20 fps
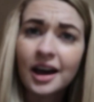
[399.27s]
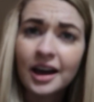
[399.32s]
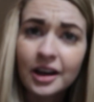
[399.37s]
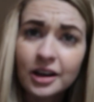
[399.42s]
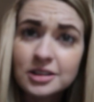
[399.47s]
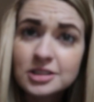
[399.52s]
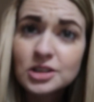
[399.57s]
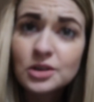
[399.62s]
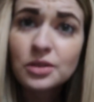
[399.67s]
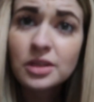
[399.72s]
I
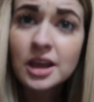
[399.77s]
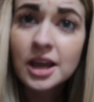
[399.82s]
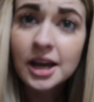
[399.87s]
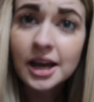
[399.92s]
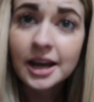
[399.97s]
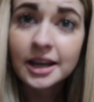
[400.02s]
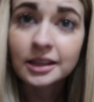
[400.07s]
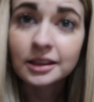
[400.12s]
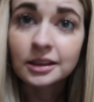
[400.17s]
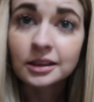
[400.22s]
also think
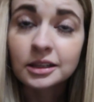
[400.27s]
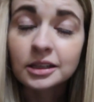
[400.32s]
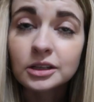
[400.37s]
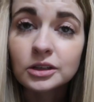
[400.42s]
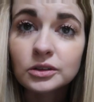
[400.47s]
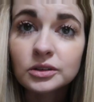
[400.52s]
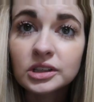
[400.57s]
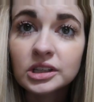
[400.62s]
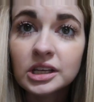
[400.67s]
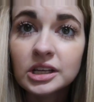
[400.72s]
I
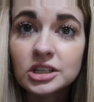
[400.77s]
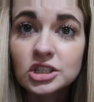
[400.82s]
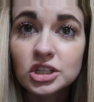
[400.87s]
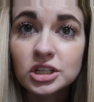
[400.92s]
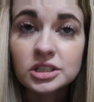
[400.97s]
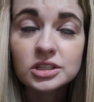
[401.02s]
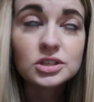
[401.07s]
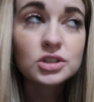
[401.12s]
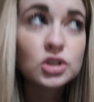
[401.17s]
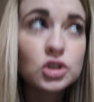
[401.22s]
literally
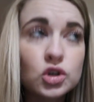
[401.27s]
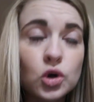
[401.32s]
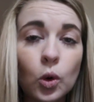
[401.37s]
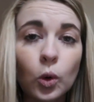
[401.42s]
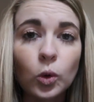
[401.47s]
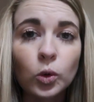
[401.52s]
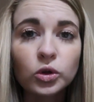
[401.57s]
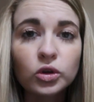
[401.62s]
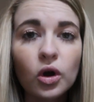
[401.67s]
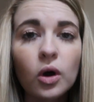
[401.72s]
just
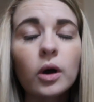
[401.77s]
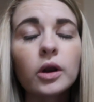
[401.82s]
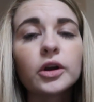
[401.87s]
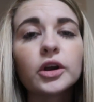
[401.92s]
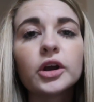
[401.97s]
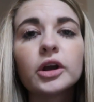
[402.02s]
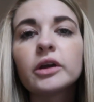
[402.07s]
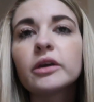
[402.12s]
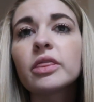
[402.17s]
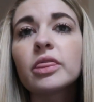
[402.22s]
told
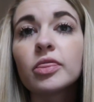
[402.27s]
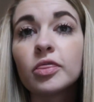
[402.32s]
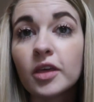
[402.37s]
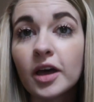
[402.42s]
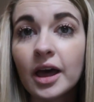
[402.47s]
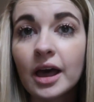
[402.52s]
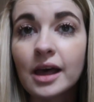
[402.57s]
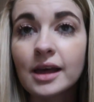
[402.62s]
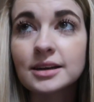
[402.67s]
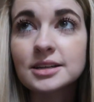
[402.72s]
Connor
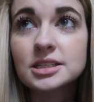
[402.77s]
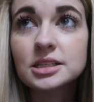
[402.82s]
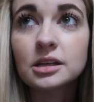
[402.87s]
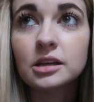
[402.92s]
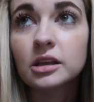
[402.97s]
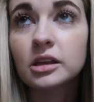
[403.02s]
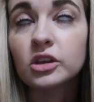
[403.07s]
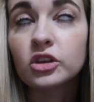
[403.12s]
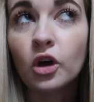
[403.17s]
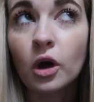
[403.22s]
that
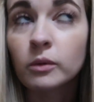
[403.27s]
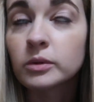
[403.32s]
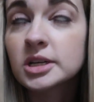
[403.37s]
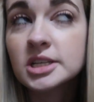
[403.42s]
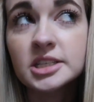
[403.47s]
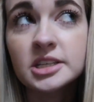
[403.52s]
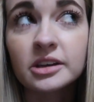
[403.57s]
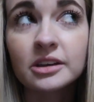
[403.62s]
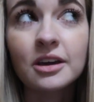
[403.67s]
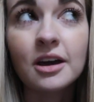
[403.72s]
y'all were
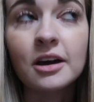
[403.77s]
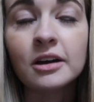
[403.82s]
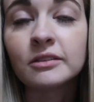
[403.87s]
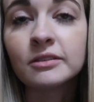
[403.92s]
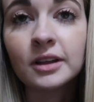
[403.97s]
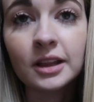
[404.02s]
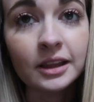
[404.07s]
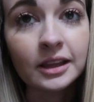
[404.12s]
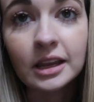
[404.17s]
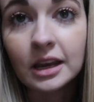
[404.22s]
sick
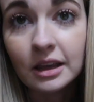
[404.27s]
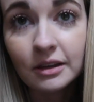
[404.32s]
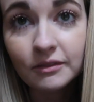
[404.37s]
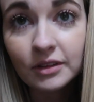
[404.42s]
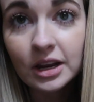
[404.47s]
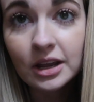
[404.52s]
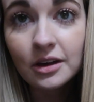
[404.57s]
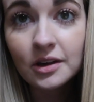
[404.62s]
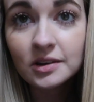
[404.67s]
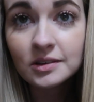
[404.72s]
of cleaning
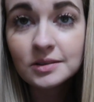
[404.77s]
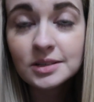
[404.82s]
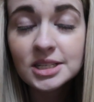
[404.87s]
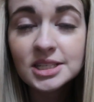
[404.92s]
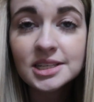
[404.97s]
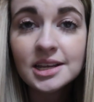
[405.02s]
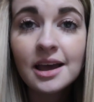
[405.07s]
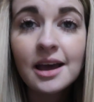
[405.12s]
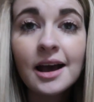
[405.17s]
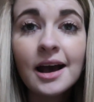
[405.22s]

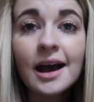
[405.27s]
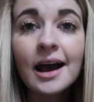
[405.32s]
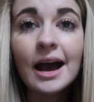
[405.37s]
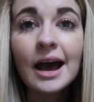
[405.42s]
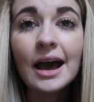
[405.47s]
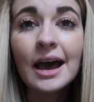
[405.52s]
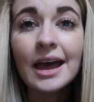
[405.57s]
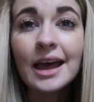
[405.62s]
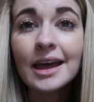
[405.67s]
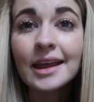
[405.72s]
videos,
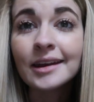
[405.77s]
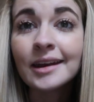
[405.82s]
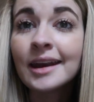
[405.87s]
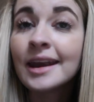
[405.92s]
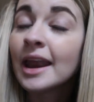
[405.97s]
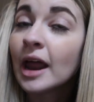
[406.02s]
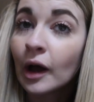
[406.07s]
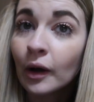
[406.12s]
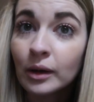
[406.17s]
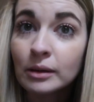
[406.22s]
and
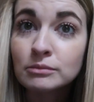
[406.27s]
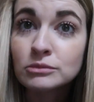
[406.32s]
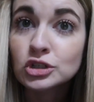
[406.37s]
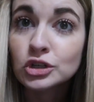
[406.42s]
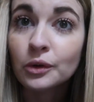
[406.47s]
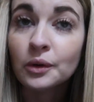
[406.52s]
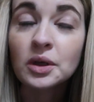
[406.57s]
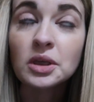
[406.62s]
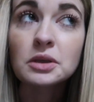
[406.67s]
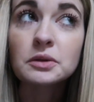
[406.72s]
now I'm
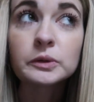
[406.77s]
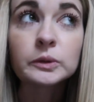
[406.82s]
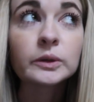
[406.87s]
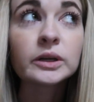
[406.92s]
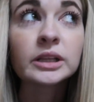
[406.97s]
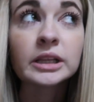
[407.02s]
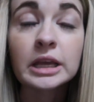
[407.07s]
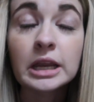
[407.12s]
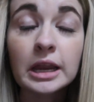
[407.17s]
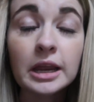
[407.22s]
showing you
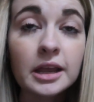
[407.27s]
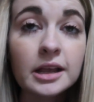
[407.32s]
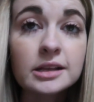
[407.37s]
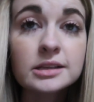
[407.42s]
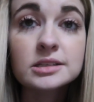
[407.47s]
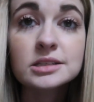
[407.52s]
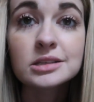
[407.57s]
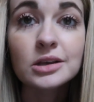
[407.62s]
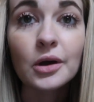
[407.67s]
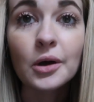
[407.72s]
cleaning.
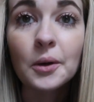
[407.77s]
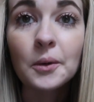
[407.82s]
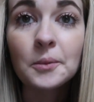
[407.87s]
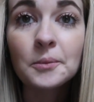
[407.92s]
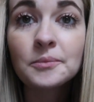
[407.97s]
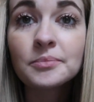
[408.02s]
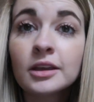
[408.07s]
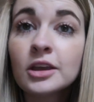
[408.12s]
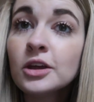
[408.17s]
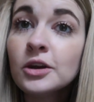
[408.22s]
So
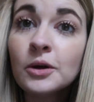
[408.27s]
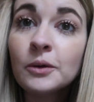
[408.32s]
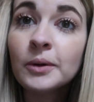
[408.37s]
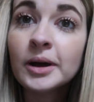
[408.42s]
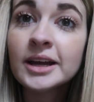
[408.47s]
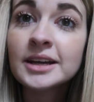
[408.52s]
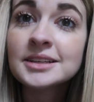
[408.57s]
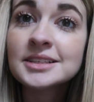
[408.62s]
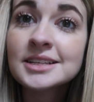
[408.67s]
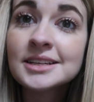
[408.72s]
you know
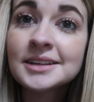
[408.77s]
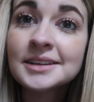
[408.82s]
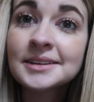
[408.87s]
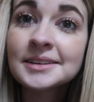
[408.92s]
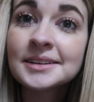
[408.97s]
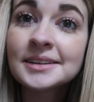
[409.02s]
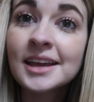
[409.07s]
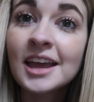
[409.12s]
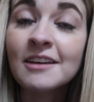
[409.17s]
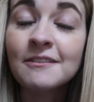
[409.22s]
what?
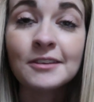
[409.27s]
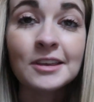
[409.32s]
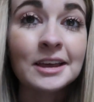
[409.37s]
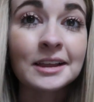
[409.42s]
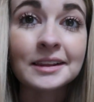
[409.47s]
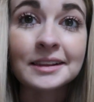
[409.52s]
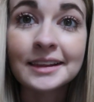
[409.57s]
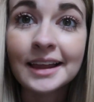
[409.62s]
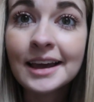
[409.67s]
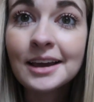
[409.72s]
If you
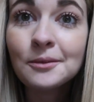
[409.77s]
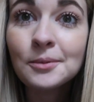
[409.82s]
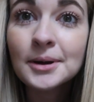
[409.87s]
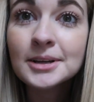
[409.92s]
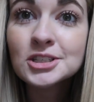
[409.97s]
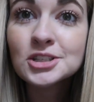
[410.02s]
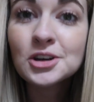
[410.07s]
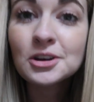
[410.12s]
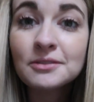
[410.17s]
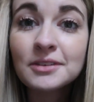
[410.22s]
like
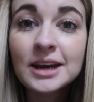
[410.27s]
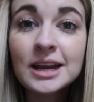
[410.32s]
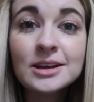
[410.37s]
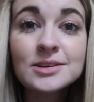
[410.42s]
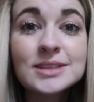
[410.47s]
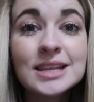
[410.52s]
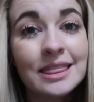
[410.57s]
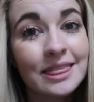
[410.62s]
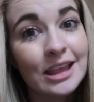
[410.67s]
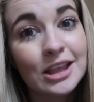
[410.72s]
watching our
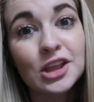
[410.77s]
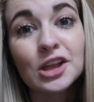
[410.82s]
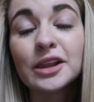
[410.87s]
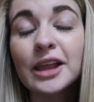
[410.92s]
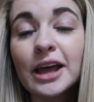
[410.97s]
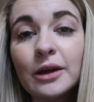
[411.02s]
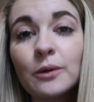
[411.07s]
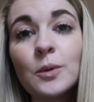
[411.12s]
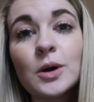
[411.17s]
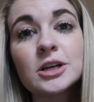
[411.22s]
videos, then you
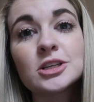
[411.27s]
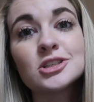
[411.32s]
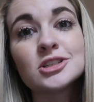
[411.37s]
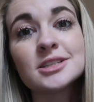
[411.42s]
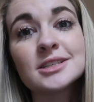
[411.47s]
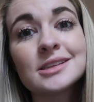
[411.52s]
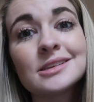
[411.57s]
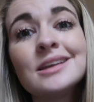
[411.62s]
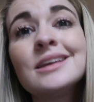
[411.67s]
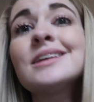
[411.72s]
like watching
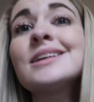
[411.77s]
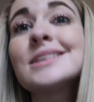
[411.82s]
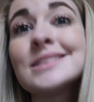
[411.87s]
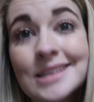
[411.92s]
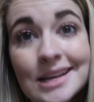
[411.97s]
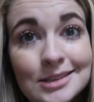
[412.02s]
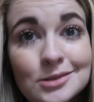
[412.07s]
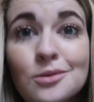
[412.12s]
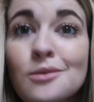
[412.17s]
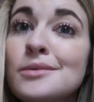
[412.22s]
us clean, because
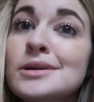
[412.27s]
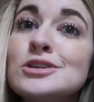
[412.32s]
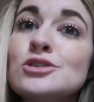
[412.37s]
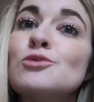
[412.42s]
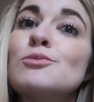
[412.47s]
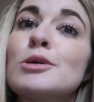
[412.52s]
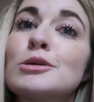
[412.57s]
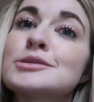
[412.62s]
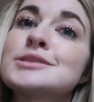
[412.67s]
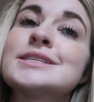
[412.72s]
that's what we do
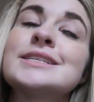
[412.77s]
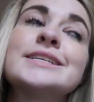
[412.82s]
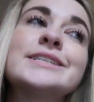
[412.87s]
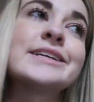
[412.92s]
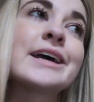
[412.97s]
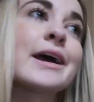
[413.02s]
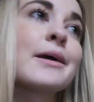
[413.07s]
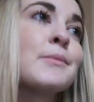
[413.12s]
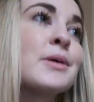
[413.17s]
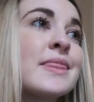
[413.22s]
most of the
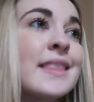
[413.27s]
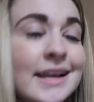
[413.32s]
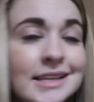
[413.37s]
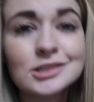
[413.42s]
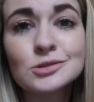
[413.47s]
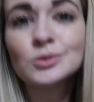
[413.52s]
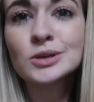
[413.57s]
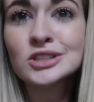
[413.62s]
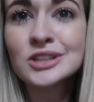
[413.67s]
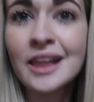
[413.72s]
time, and
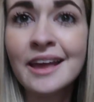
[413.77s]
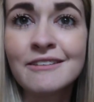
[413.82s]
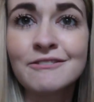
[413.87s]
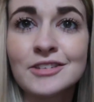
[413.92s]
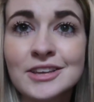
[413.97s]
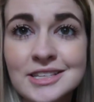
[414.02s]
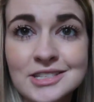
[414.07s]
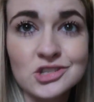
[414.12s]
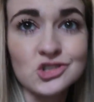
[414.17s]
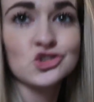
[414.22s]
that's what life is.